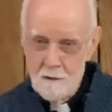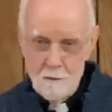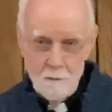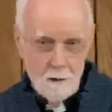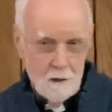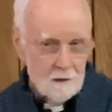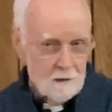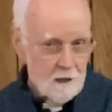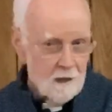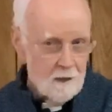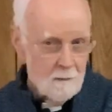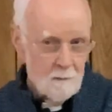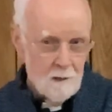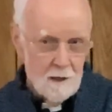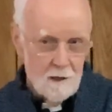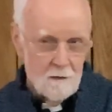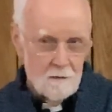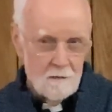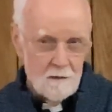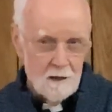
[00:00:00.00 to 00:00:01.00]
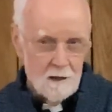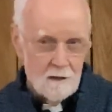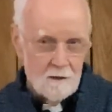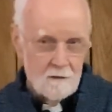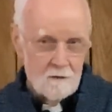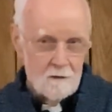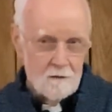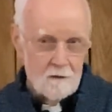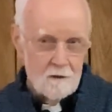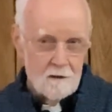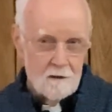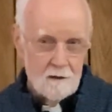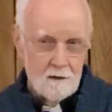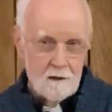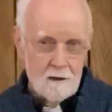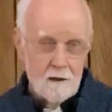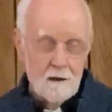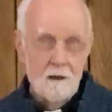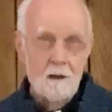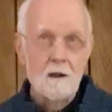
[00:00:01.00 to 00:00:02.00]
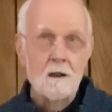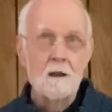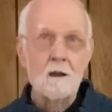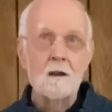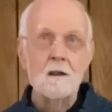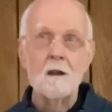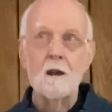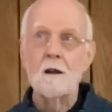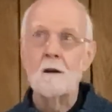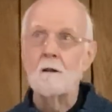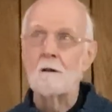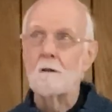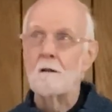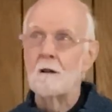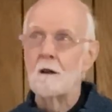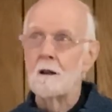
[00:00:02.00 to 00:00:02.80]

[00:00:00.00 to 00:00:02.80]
What kind of men are these? They're